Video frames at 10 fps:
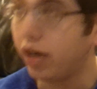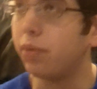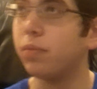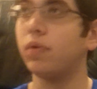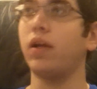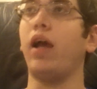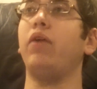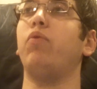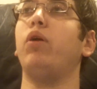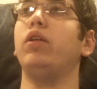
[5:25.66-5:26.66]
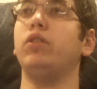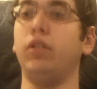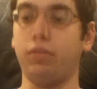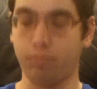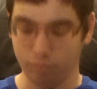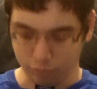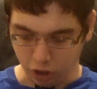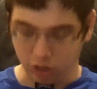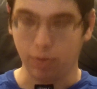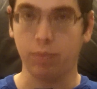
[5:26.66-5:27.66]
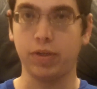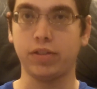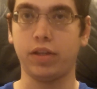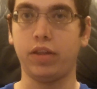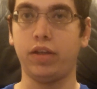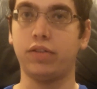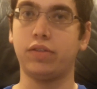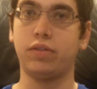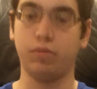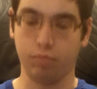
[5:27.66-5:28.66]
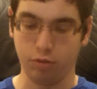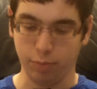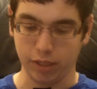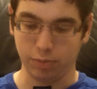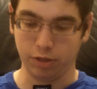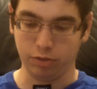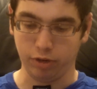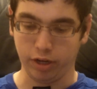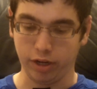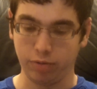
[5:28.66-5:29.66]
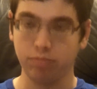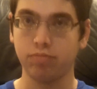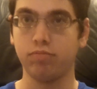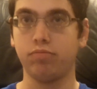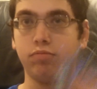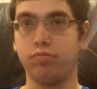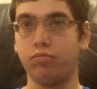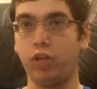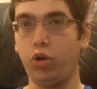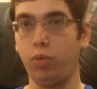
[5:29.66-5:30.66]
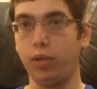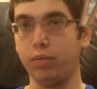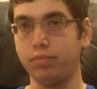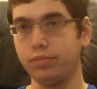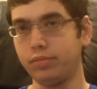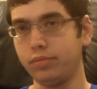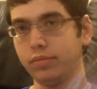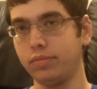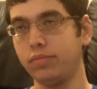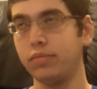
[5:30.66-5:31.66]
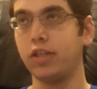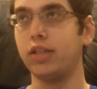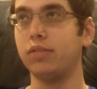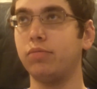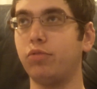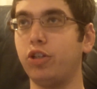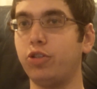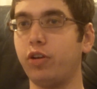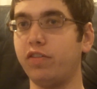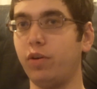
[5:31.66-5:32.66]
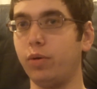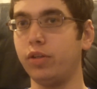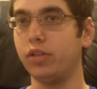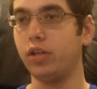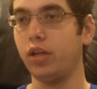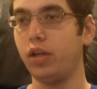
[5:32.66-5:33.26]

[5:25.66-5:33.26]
that I'm kind of wanted to talk about because I think it's the best build right now, Hero Beat. Pretty straightforward.